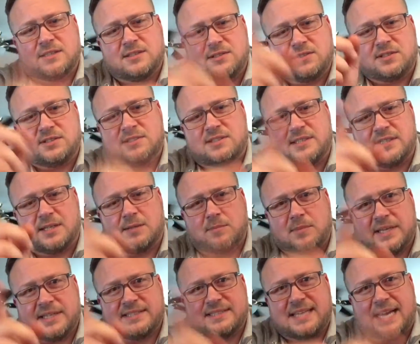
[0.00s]
So you see I'm
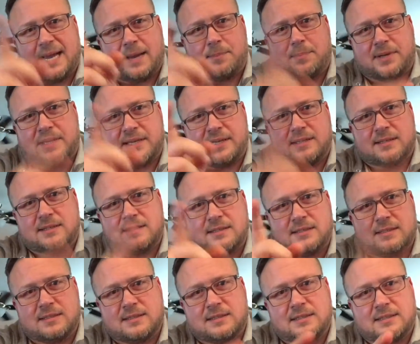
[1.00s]
like tapping it,
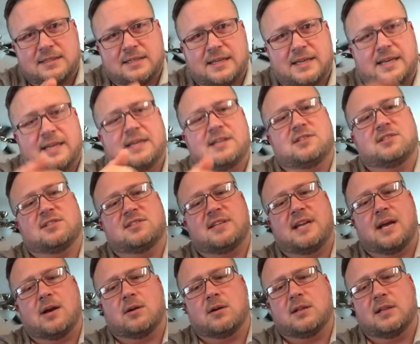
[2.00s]
and it just
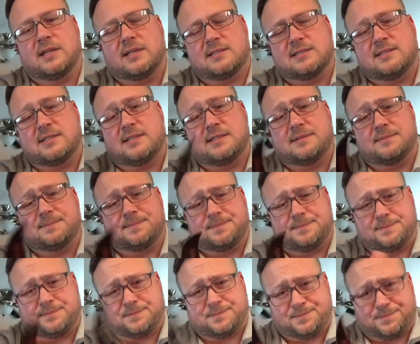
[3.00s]
now clicked in.
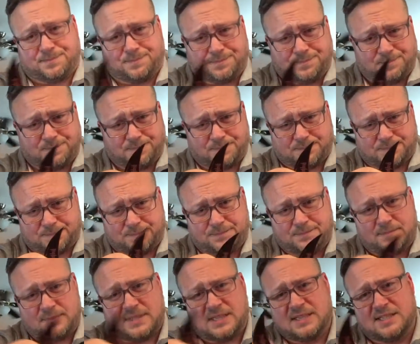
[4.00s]

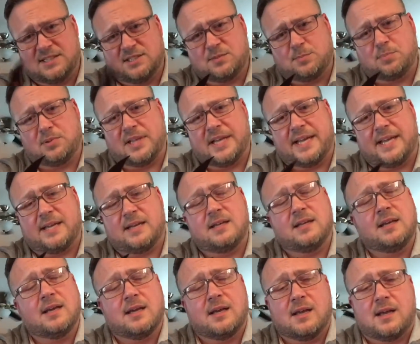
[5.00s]
This blade,
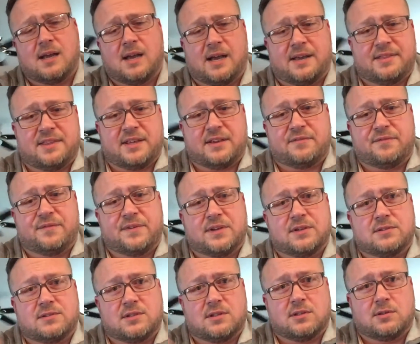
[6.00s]
I think,
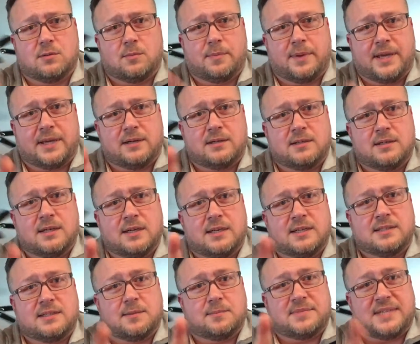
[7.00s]
feels a little better.
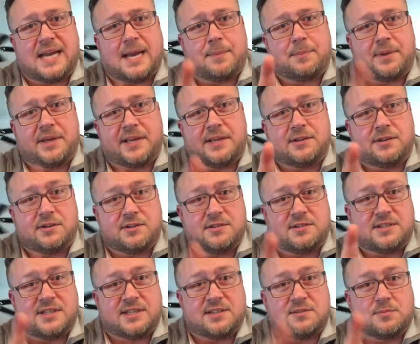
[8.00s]
I'm tapping it, you can
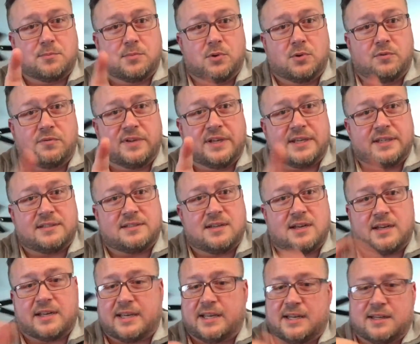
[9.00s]
see it's moving, it's
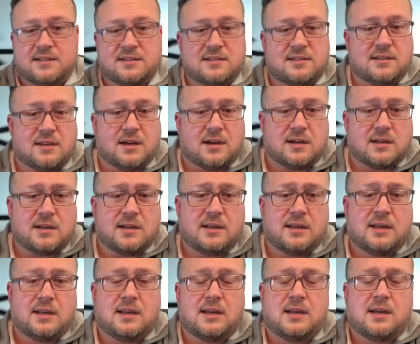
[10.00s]
not getting stuck.
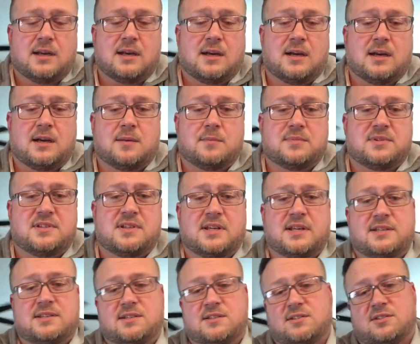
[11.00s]
It's
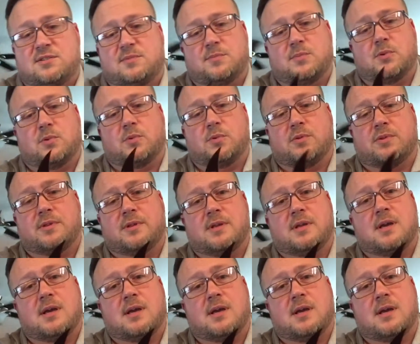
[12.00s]
nice and smooth.